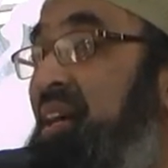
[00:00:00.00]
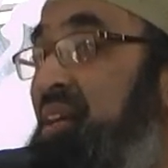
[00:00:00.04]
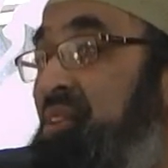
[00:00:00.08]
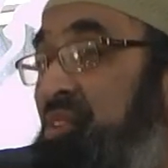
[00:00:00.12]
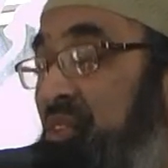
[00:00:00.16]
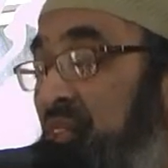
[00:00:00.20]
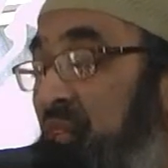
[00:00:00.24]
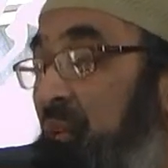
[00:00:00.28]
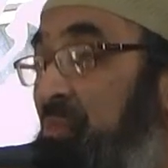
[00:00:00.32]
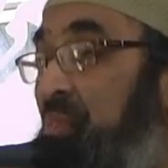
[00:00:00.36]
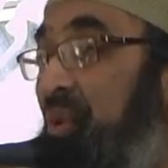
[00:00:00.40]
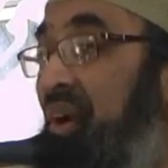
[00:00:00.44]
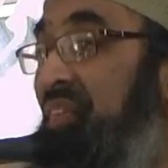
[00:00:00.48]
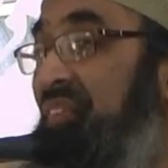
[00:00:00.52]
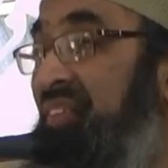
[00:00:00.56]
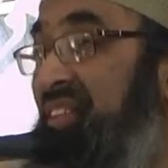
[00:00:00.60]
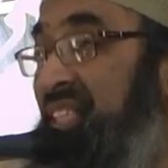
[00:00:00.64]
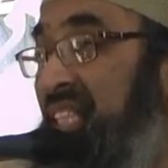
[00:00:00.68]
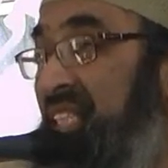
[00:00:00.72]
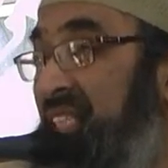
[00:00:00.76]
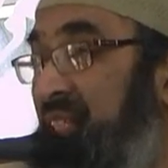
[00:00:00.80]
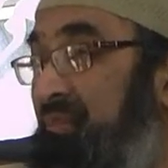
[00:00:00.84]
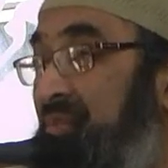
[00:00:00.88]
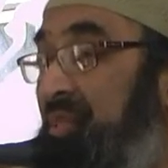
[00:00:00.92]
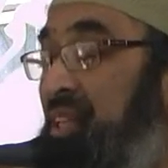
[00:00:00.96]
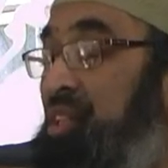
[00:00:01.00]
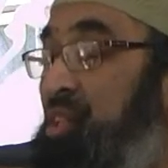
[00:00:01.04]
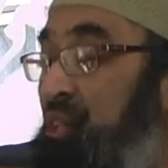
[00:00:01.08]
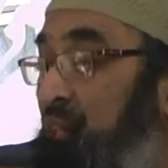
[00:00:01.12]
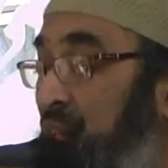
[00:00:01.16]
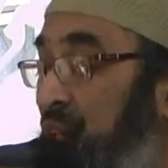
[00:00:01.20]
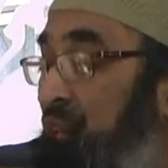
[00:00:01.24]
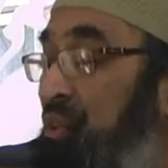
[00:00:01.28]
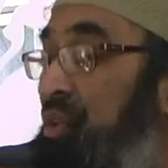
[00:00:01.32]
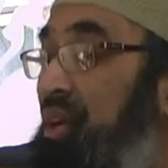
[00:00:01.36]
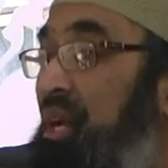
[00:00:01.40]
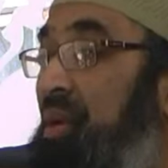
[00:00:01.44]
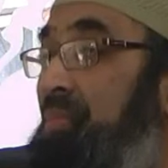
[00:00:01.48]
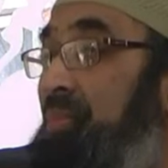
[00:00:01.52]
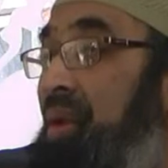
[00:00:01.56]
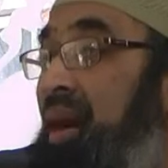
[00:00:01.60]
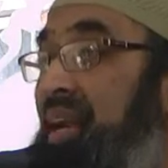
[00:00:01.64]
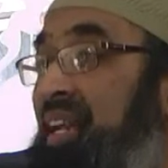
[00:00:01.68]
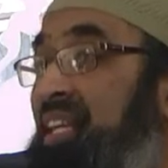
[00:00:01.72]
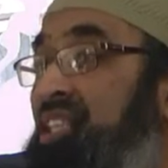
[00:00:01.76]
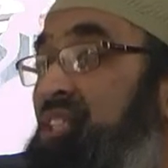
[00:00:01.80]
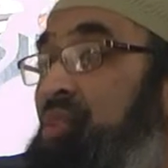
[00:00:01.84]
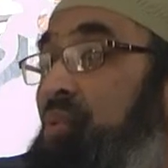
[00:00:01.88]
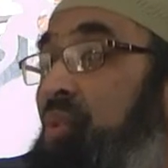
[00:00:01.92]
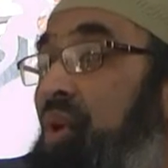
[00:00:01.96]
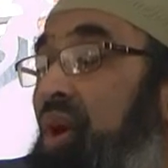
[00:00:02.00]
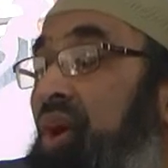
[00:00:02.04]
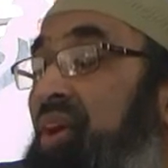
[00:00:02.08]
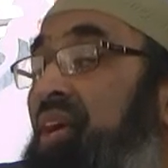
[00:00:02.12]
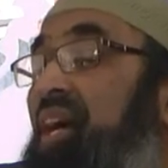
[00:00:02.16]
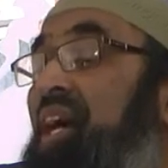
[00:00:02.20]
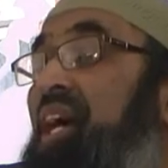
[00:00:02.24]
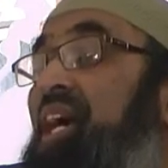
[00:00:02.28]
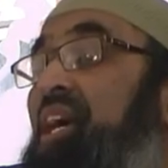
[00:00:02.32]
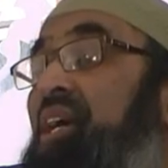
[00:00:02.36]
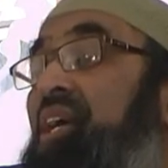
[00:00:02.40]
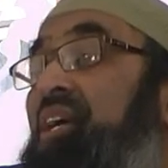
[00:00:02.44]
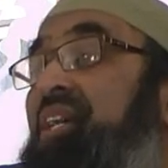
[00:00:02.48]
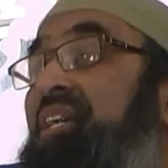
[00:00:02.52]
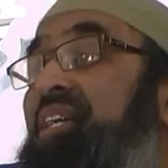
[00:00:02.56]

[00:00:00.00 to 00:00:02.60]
So the Prophet says, and the true iman is the one, he